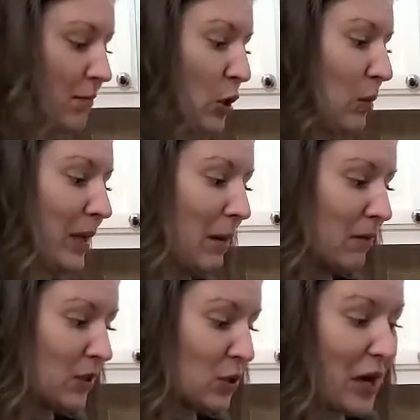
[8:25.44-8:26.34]
you'll be able
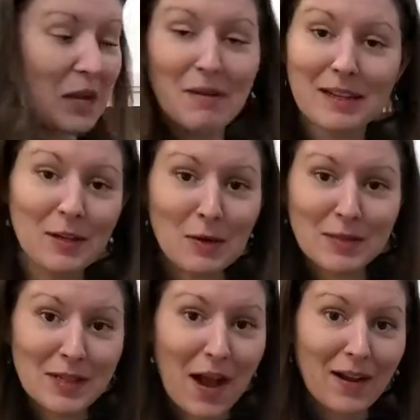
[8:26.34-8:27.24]
to try and make your own
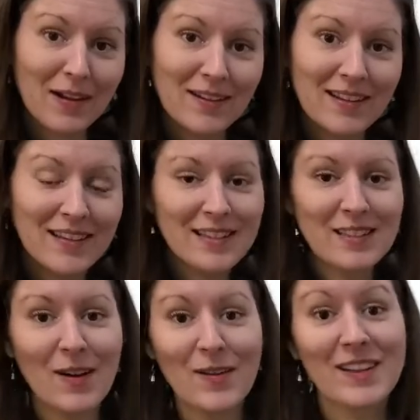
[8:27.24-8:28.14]
stock.
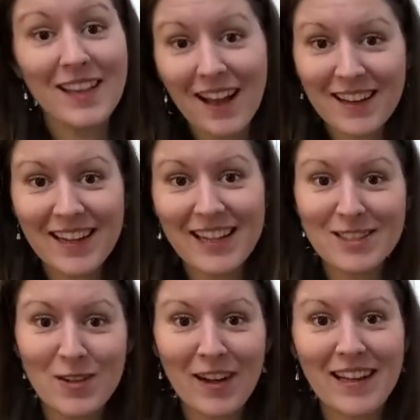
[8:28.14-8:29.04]
So good luck,
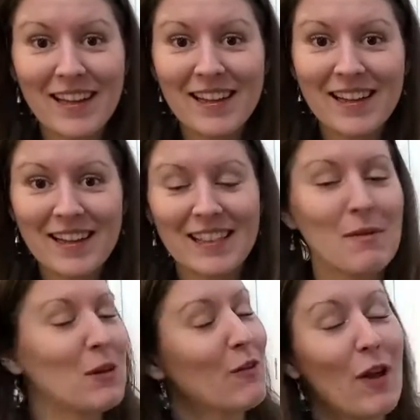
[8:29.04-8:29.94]
enjoy, let me
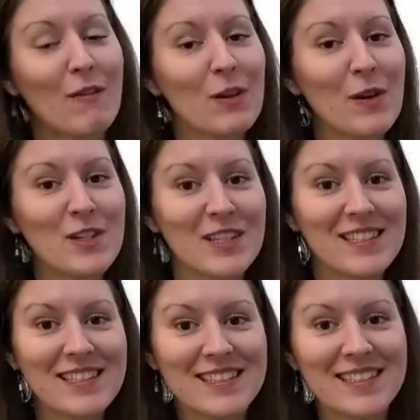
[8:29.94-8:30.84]
know if you have any questions.
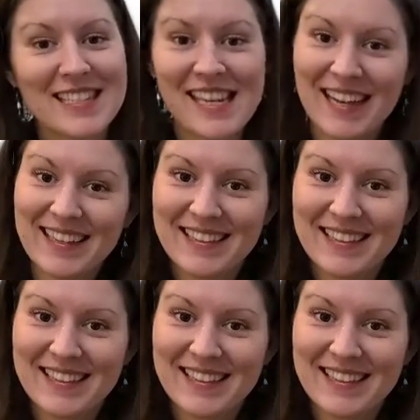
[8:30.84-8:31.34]
See ya.